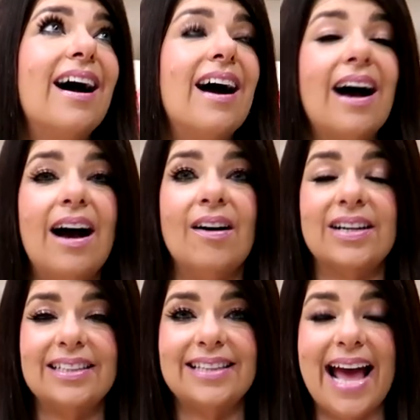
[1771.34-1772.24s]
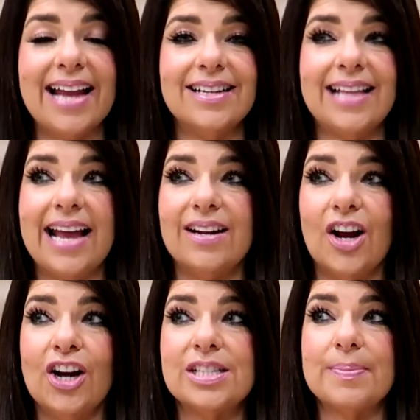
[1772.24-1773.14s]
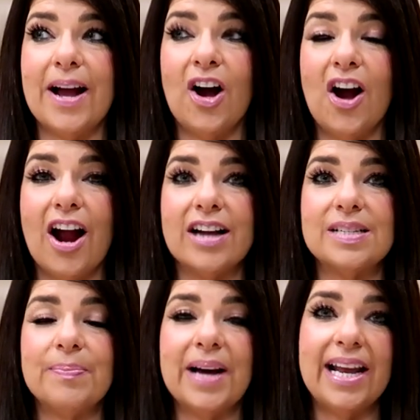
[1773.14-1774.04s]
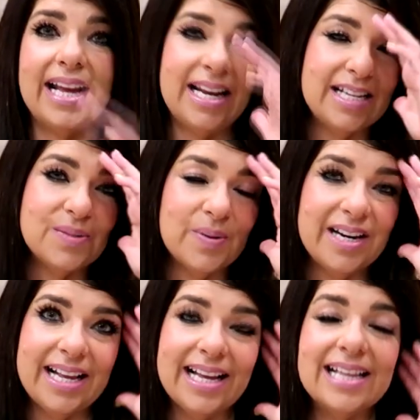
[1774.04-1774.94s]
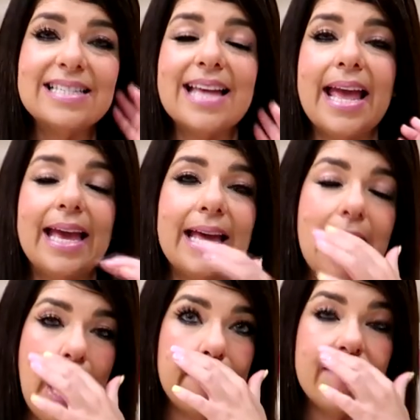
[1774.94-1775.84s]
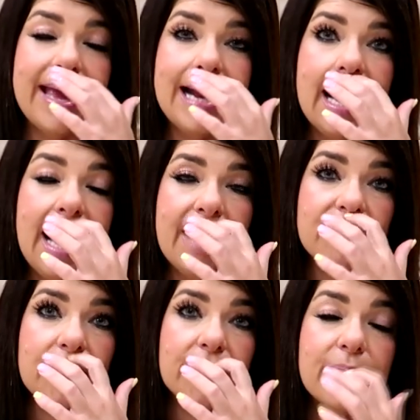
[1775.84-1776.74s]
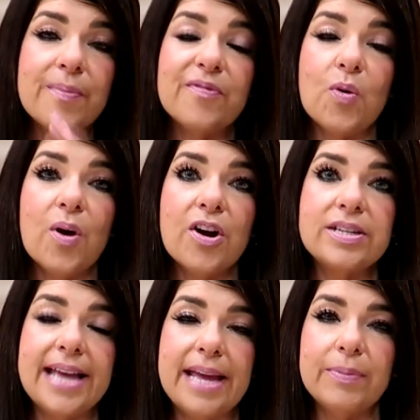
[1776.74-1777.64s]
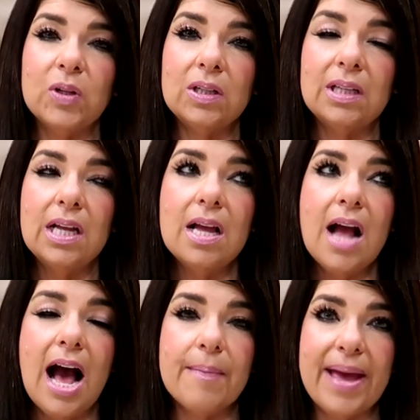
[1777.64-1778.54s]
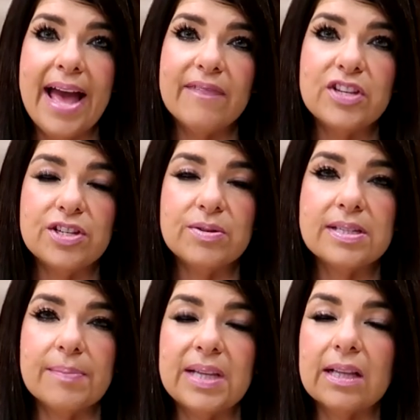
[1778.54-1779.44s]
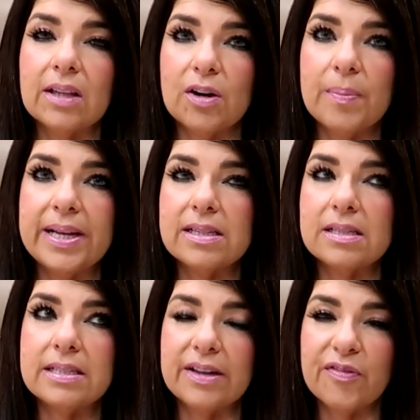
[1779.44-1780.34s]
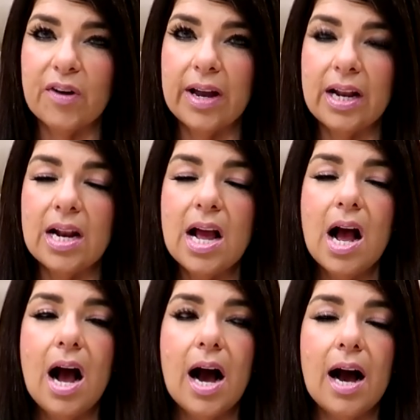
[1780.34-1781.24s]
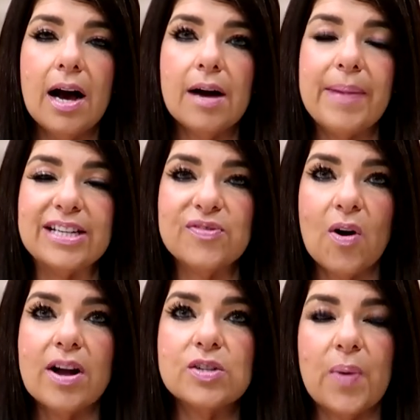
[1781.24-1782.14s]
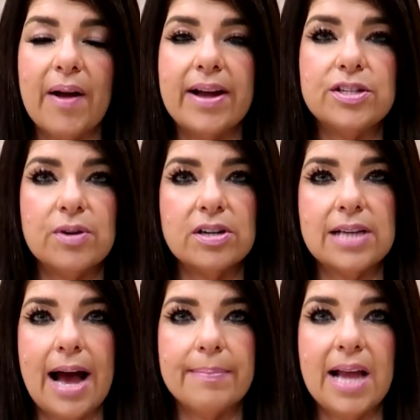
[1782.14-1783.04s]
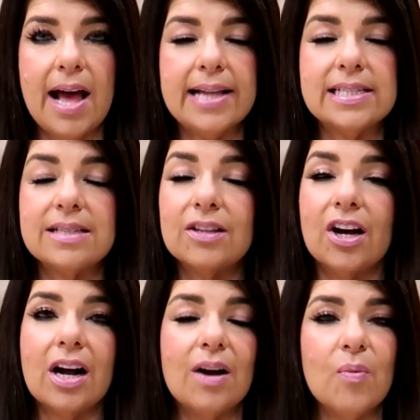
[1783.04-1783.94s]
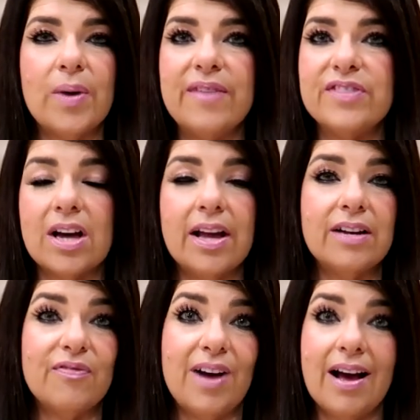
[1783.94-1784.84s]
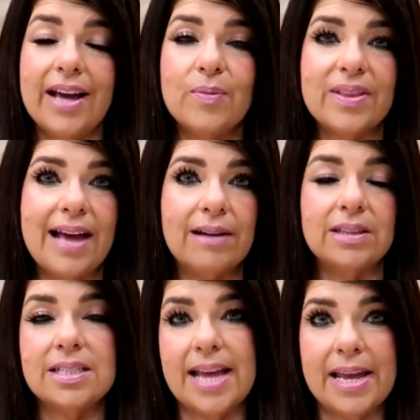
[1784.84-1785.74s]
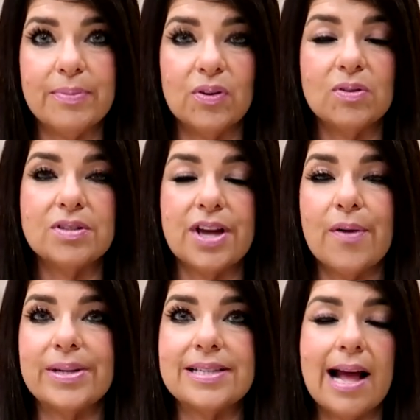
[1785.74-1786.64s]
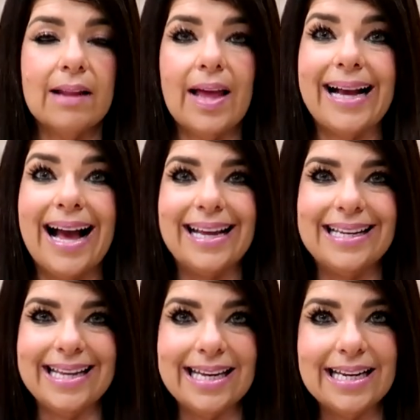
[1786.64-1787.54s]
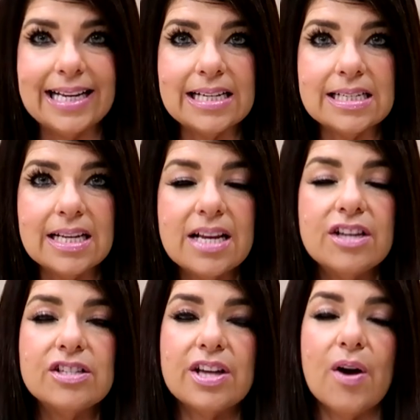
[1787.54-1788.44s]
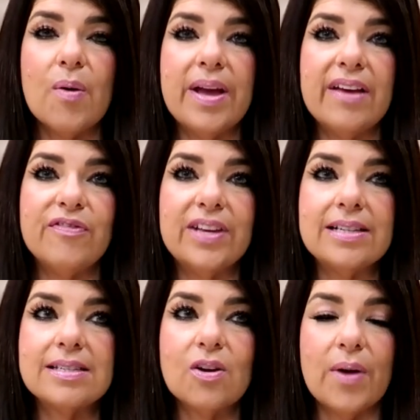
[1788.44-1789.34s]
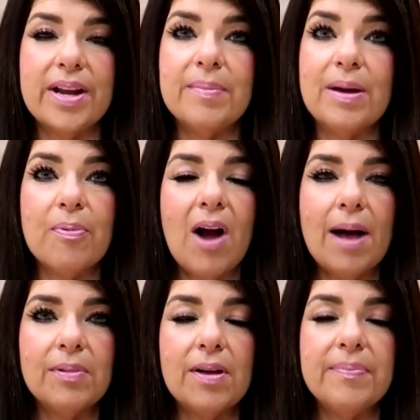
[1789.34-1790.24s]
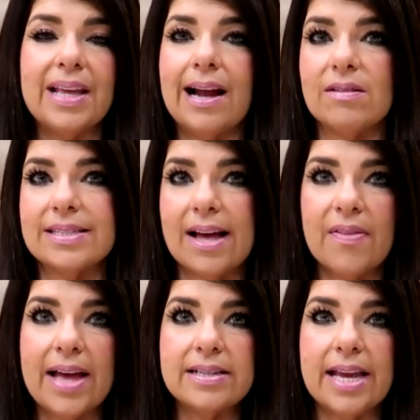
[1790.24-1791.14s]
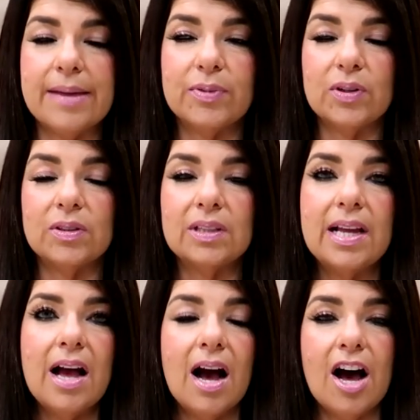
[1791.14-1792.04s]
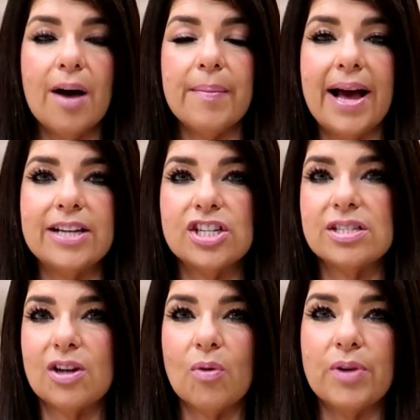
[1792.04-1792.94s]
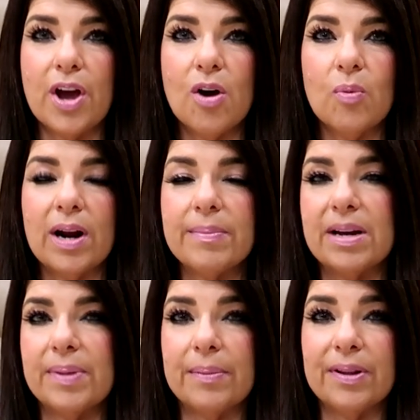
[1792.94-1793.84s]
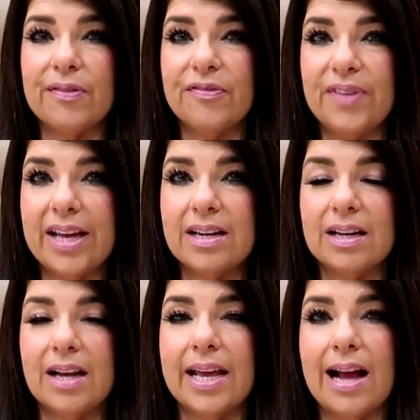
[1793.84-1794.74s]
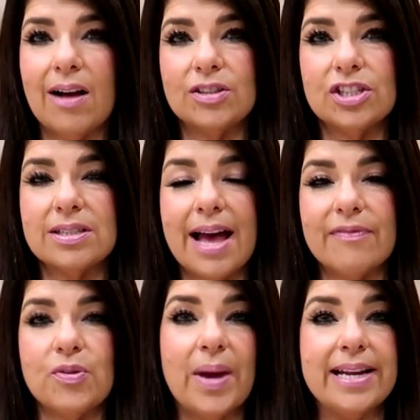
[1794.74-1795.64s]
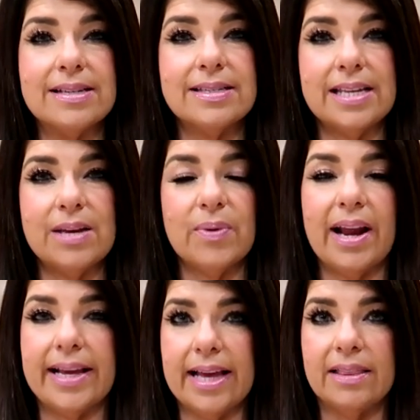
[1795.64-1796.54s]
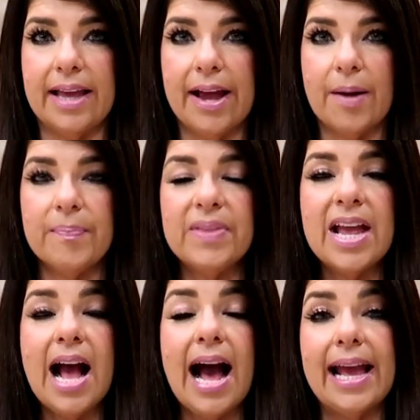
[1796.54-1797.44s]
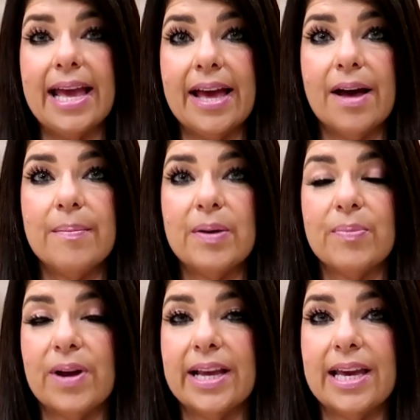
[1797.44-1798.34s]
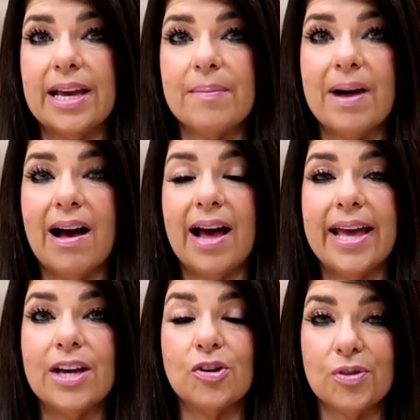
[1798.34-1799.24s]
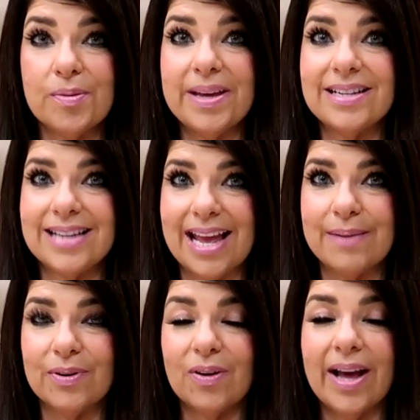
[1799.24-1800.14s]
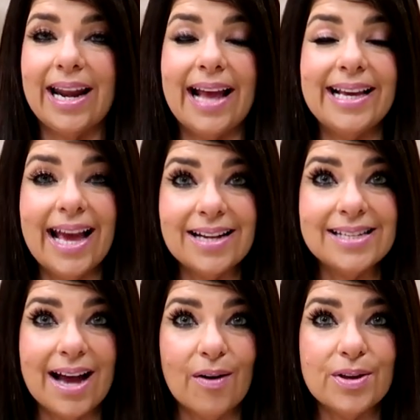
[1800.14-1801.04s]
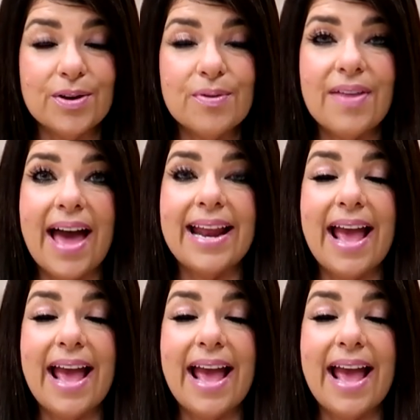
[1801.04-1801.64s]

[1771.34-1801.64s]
Oh, that hurts my heart, but it is what it is. And I may not have room for her table. I may have to do something a little bit different. As far as where I do her top knots, look, we've done fine without the table, so it's not like I need it. So if it's going to be a problem, then I'll sell that table. I just don't know what I'm going to be able to fit, and I'll just have to wait and see when I get there. I am bringing my grooming table, and I can tell you that